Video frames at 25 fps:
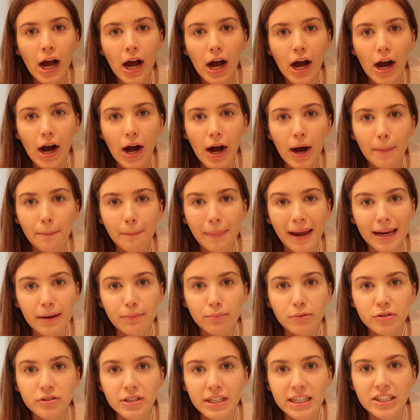
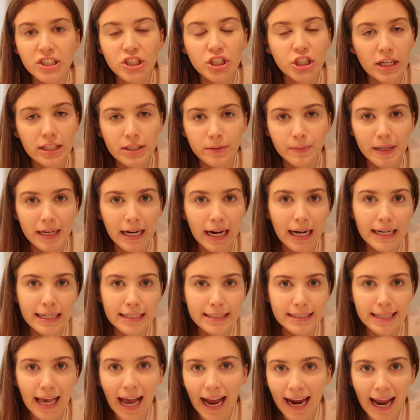makeup routine just
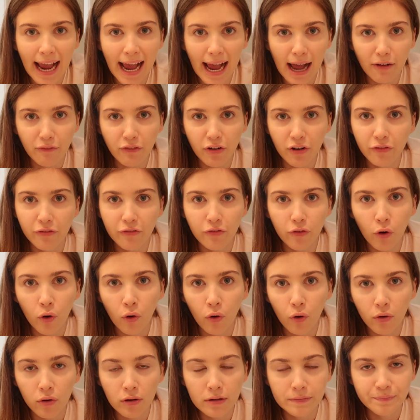because I have a
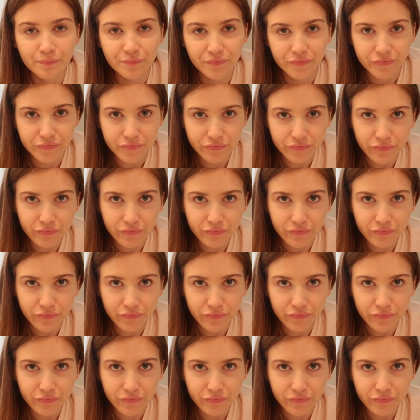full